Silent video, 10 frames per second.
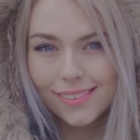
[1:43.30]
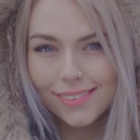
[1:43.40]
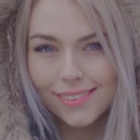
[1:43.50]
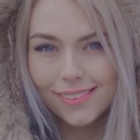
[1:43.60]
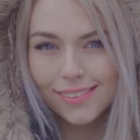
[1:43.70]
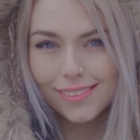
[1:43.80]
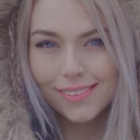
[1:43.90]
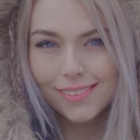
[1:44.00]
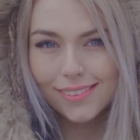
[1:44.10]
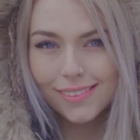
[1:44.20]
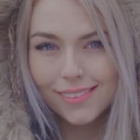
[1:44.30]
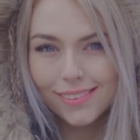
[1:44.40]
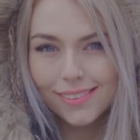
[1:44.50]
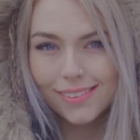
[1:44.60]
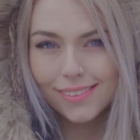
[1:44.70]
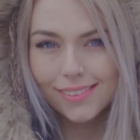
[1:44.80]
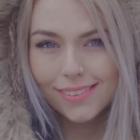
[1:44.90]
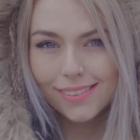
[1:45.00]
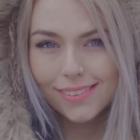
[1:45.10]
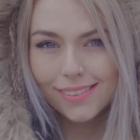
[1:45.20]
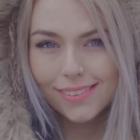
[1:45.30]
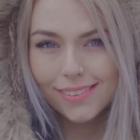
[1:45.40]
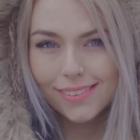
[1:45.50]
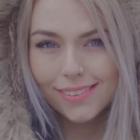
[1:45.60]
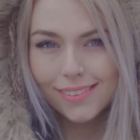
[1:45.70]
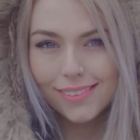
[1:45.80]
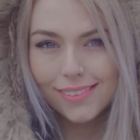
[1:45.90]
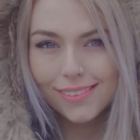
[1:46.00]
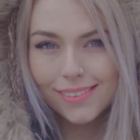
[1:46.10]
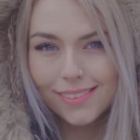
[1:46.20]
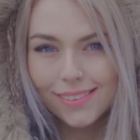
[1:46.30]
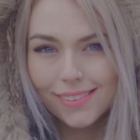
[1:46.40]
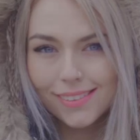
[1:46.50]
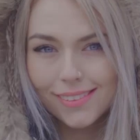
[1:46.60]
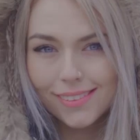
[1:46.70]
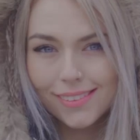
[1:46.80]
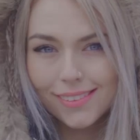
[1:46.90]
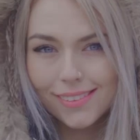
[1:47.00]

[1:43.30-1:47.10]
No one is speaking in this clip.